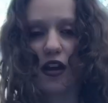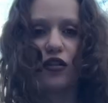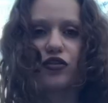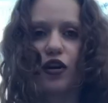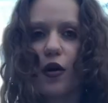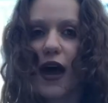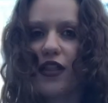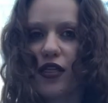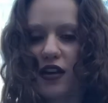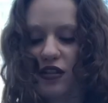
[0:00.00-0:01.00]
So
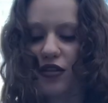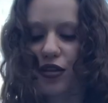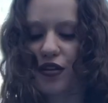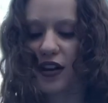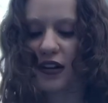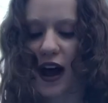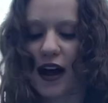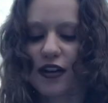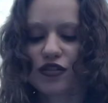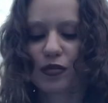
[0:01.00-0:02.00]
in these 3
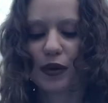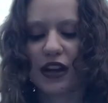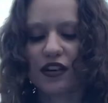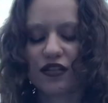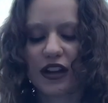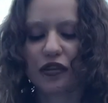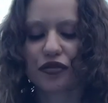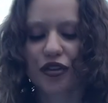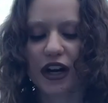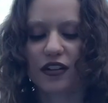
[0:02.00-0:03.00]
lines, Blade is now
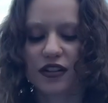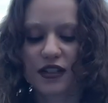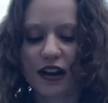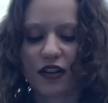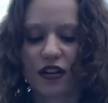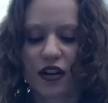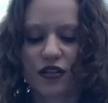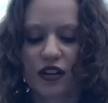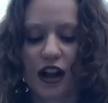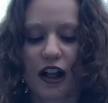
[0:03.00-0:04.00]
directly telling us